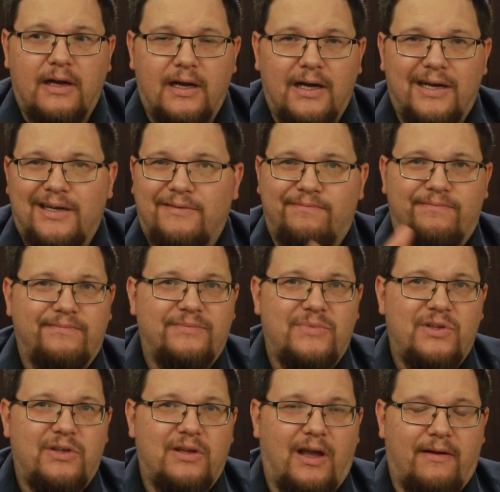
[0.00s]
Uh,
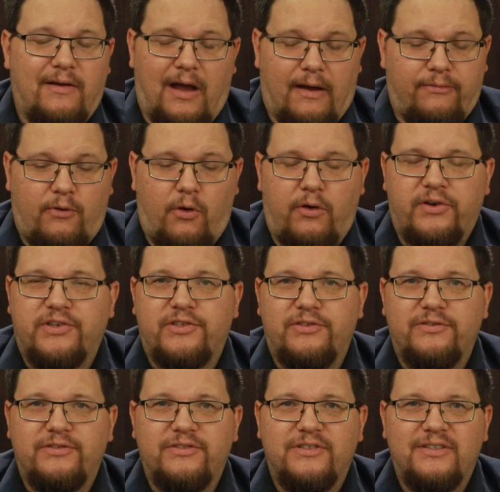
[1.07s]
uh of course,